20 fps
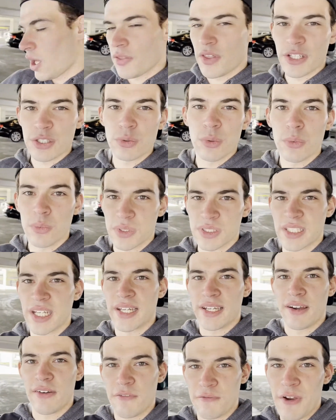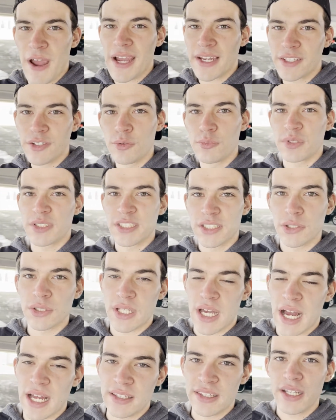This one was like vacuum sealed
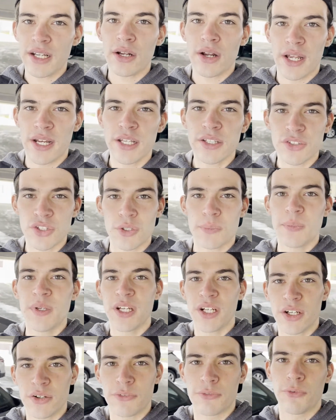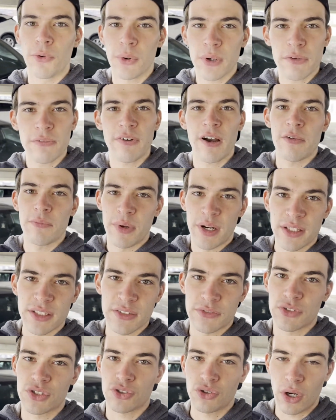on there, and it took me a good 45 minutes
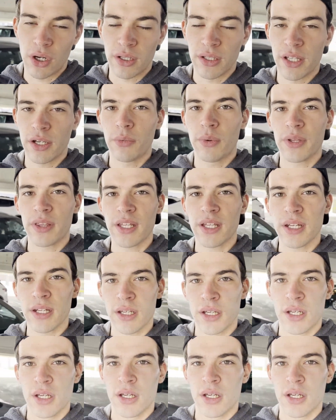of struggling with it